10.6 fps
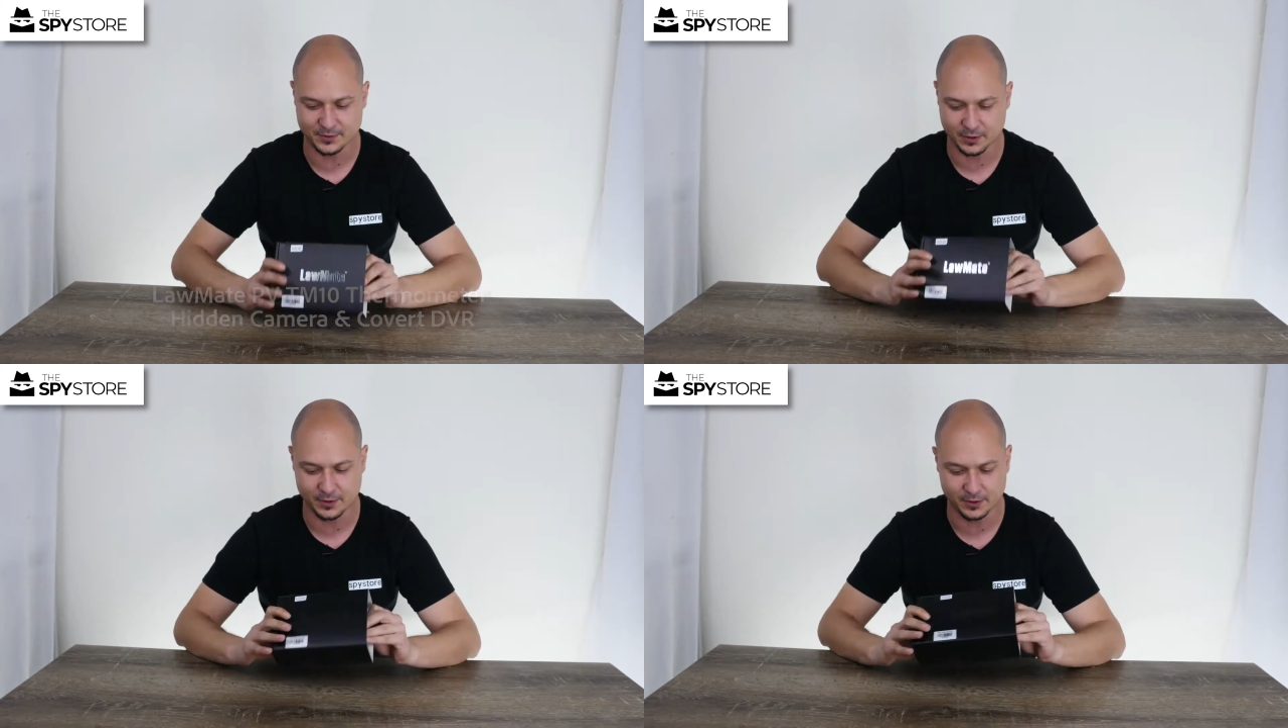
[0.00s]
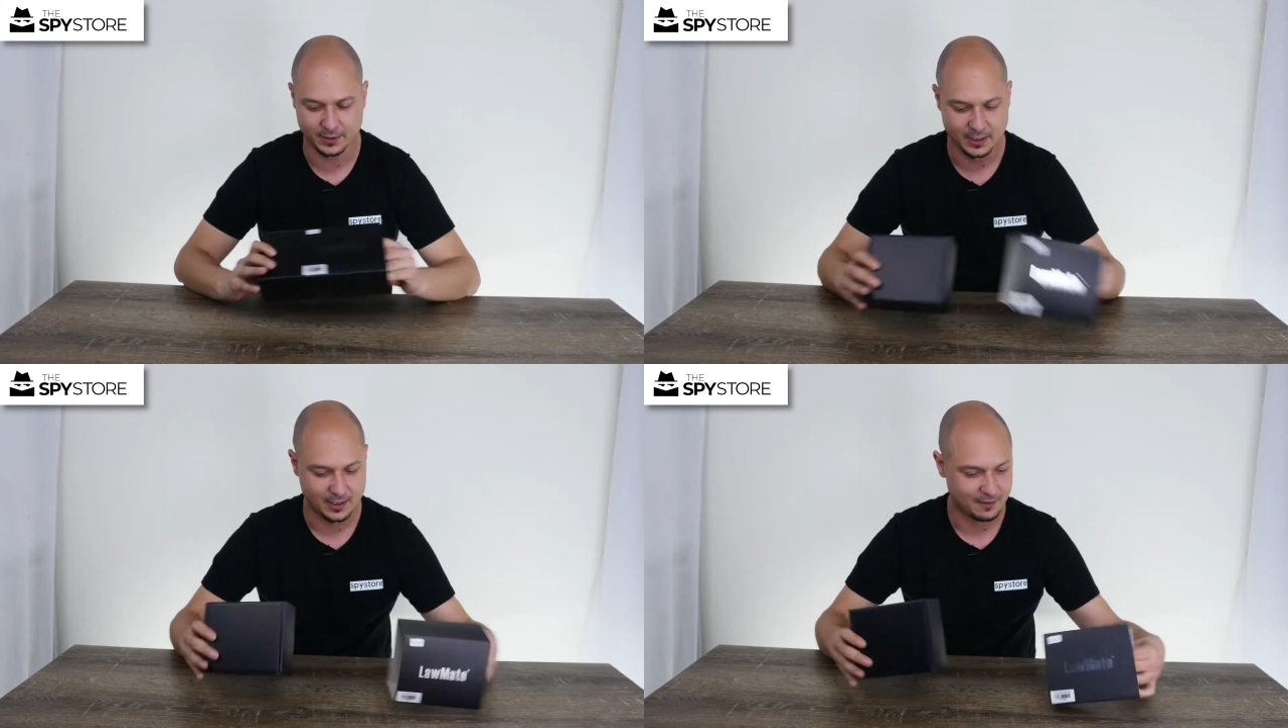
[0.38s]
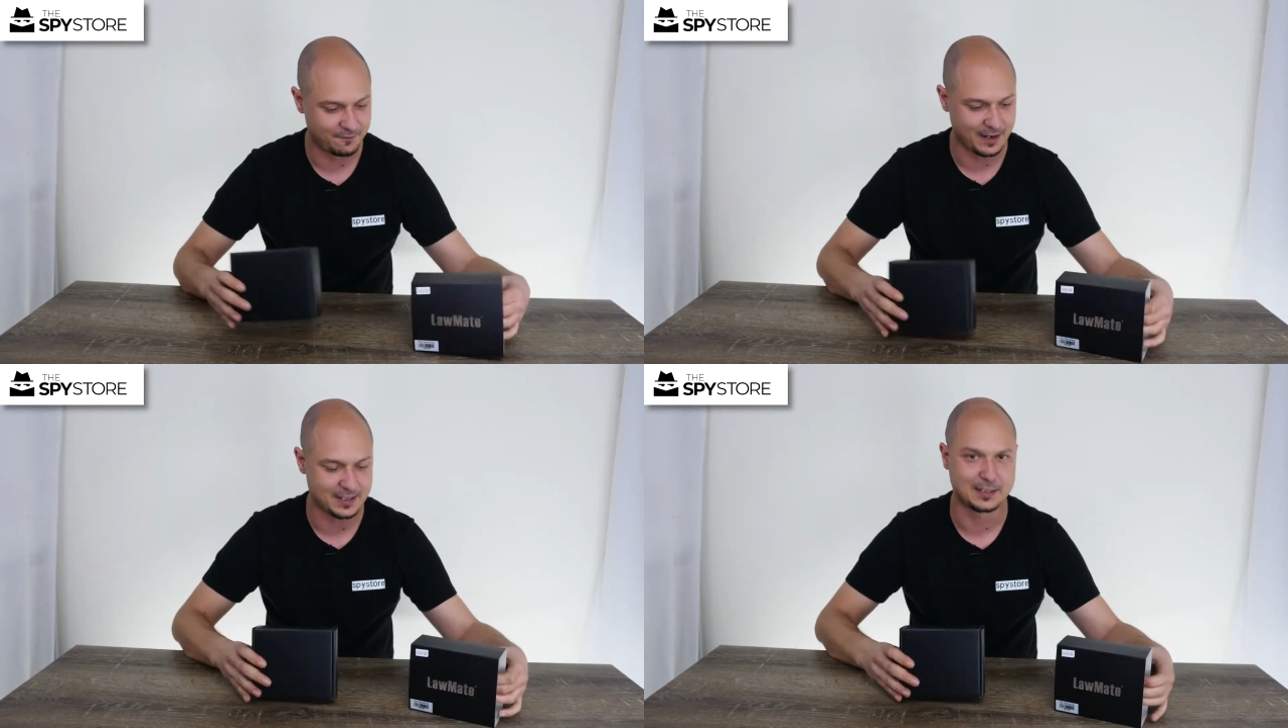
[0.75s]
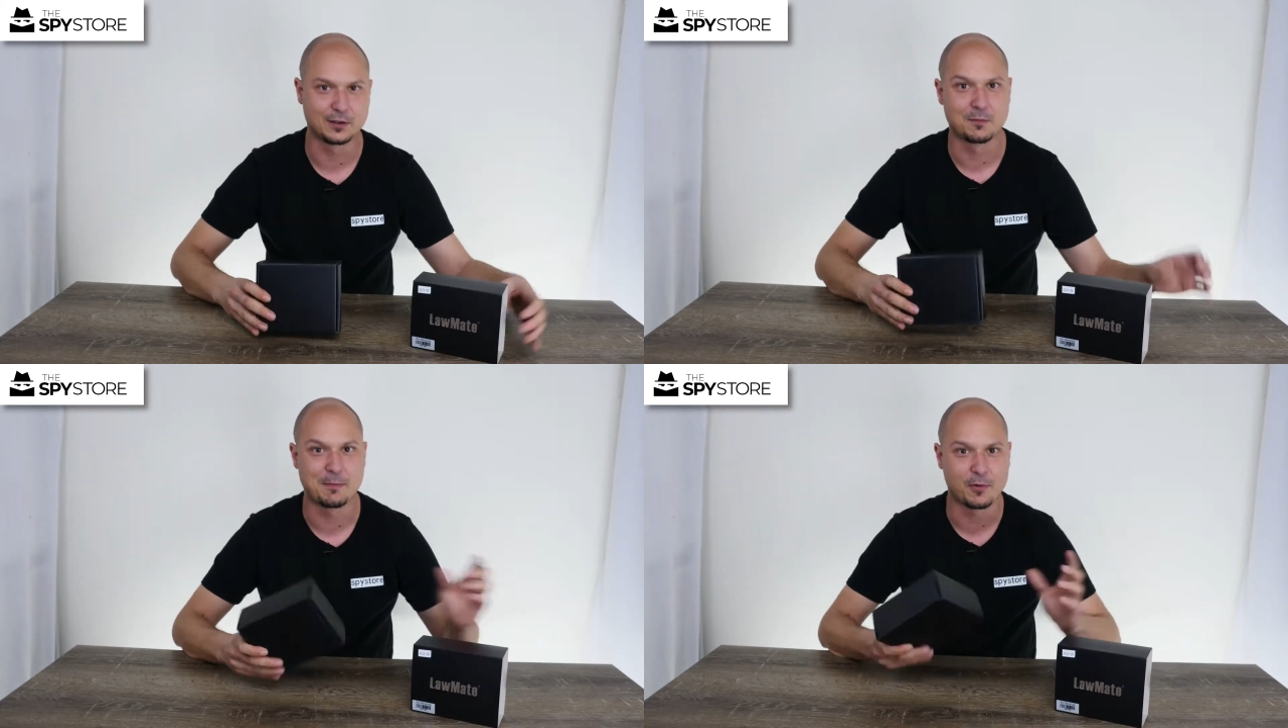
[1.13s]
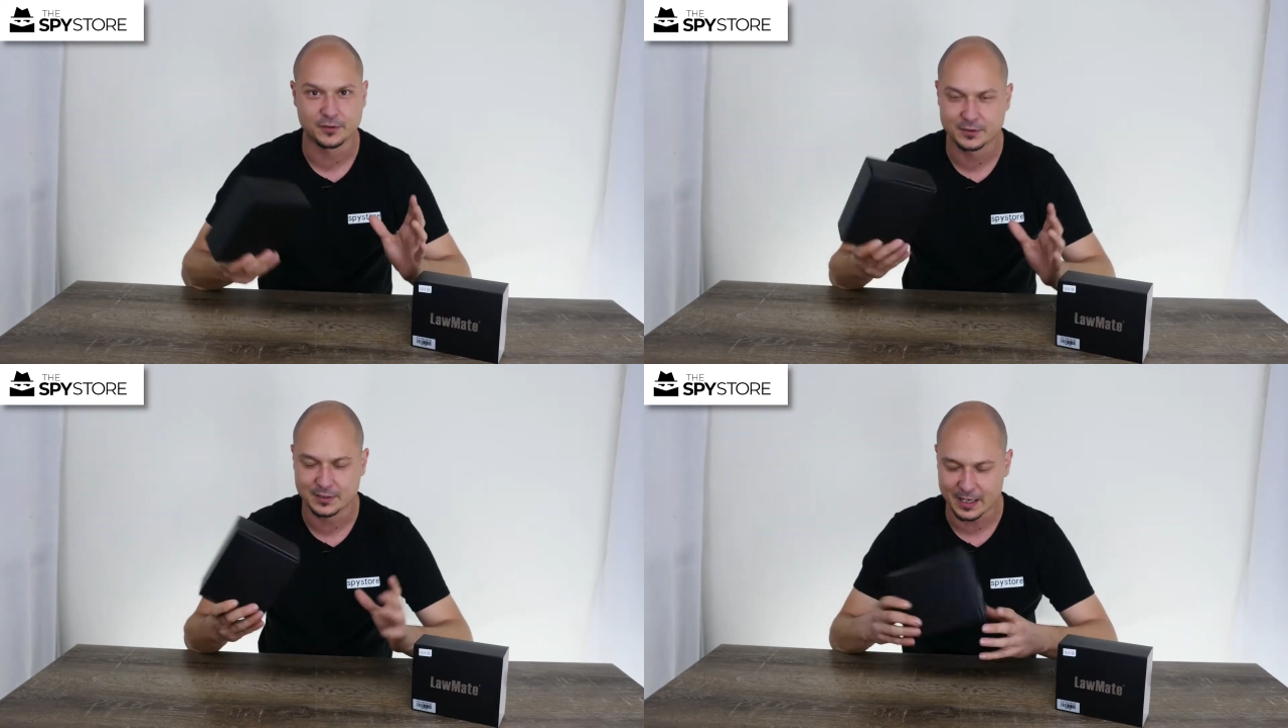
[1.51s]
So, fancy LawMate
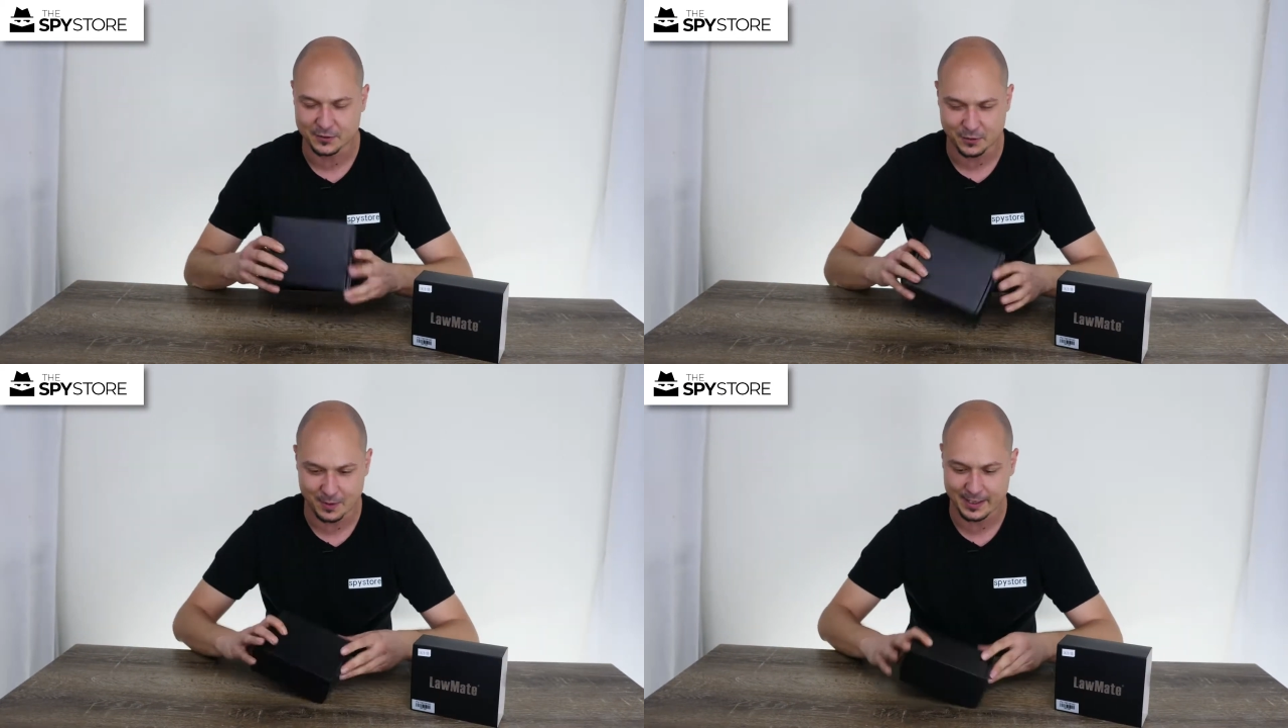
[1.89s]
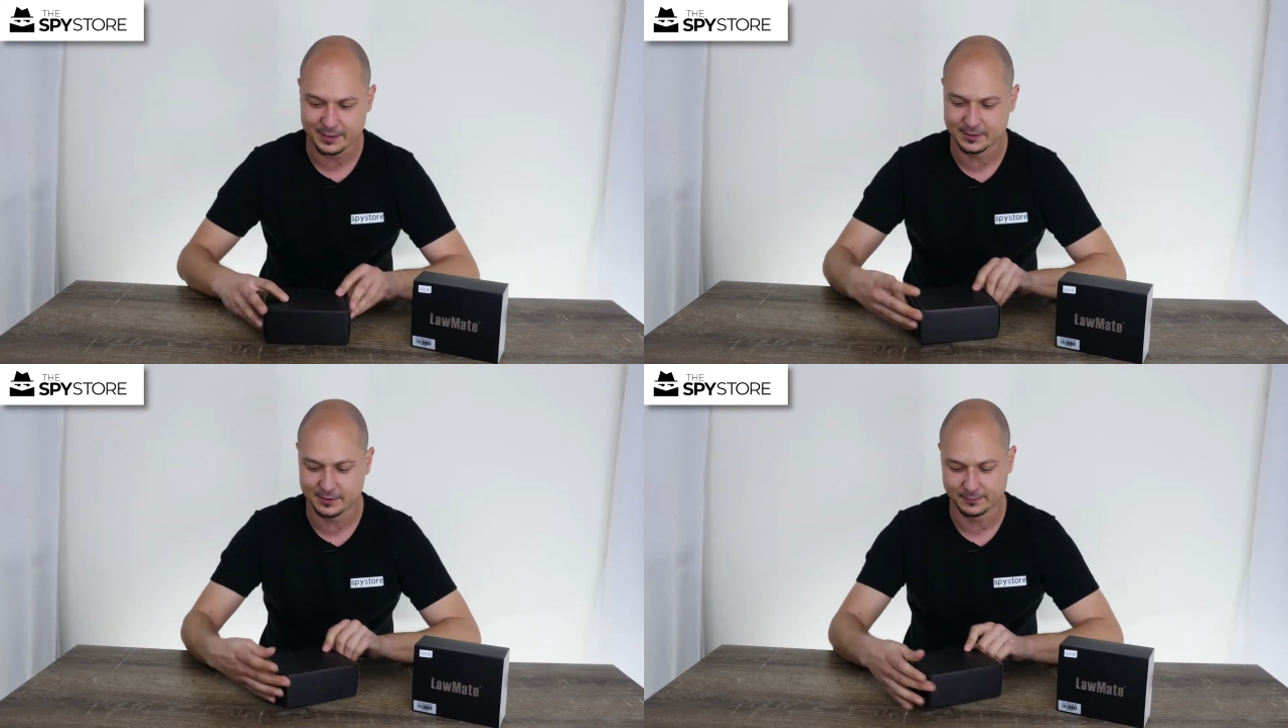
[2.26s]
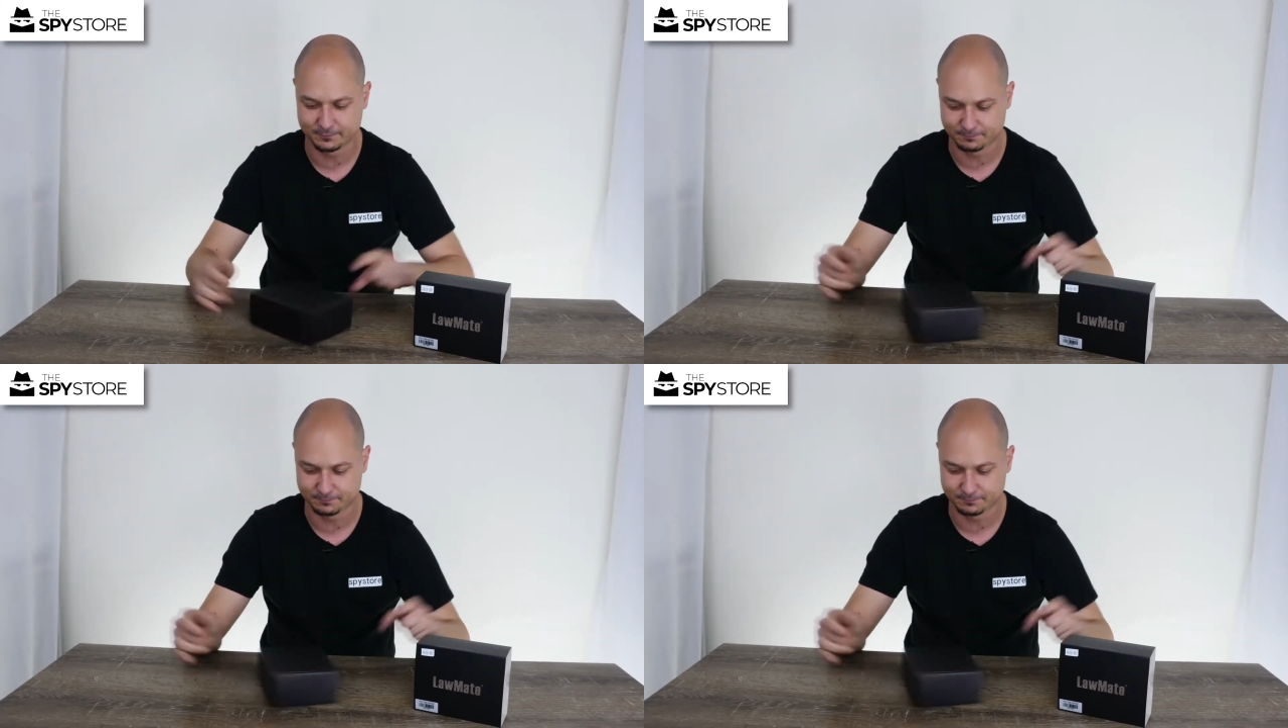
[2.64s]
boxes as always.